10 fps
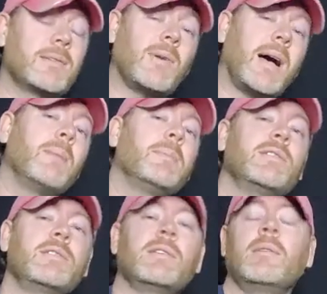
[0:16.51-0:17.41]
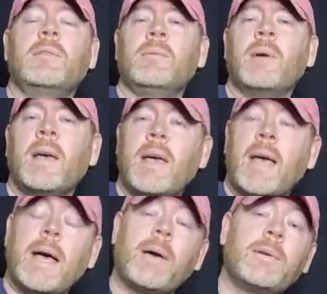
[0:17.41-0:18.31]
So I'm going to show you
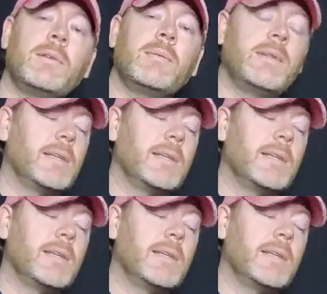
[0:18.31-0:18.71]
how to do